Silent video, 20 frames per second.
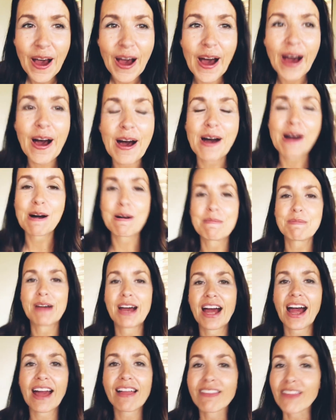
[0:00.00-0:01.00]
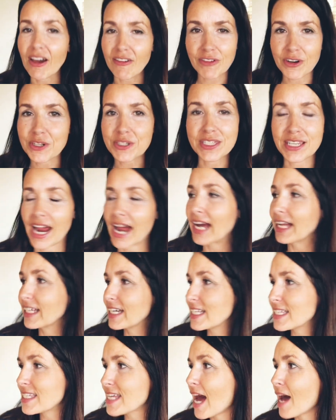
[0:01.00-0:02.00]
um, I love her style.
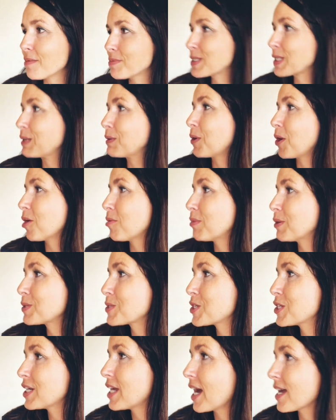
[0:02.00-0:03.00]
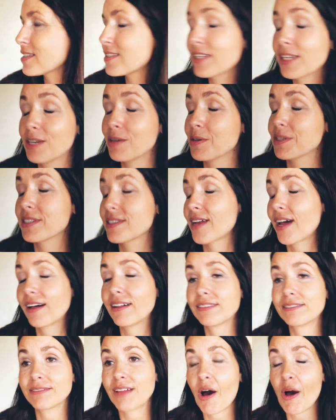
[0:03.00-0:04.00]
It's absolutely adorable. She has the cutest
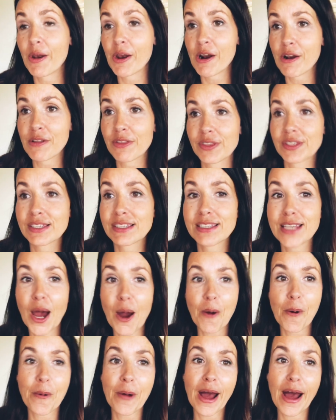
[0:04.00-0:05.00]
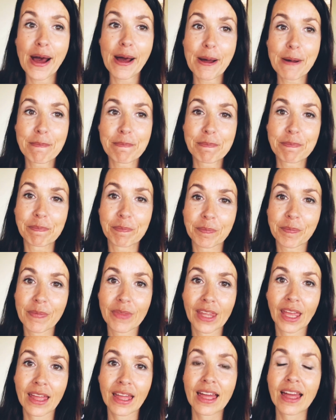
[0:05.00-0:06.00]
style on earth. So, um,
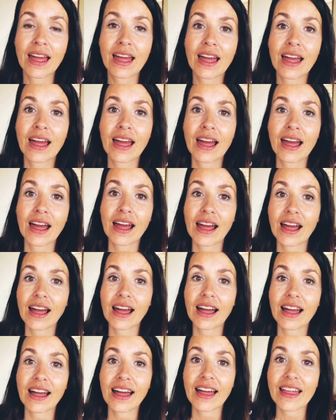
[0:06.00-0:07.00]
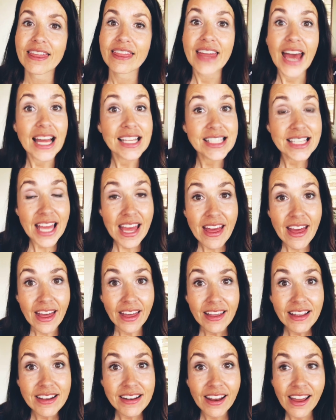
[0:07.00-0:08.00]
that's
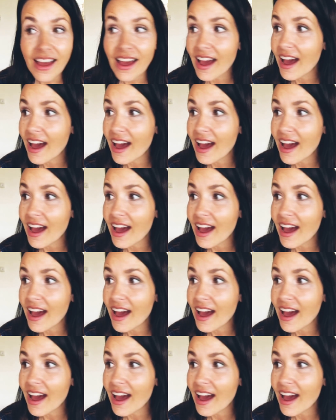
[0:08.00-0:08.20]
it. Uh,